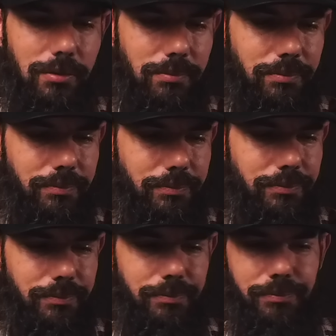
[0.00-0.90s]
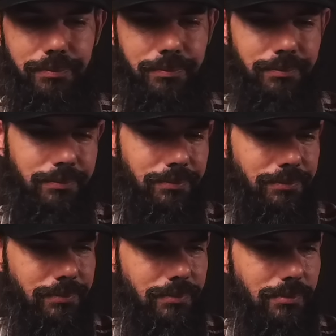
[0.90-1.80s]
I'm
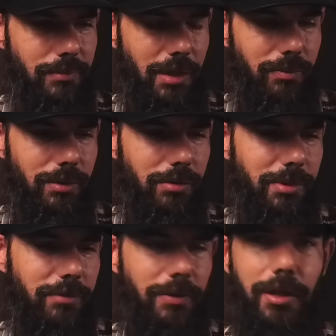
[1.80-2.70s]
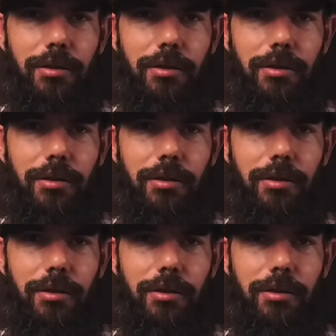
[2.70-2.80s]
not really a big fan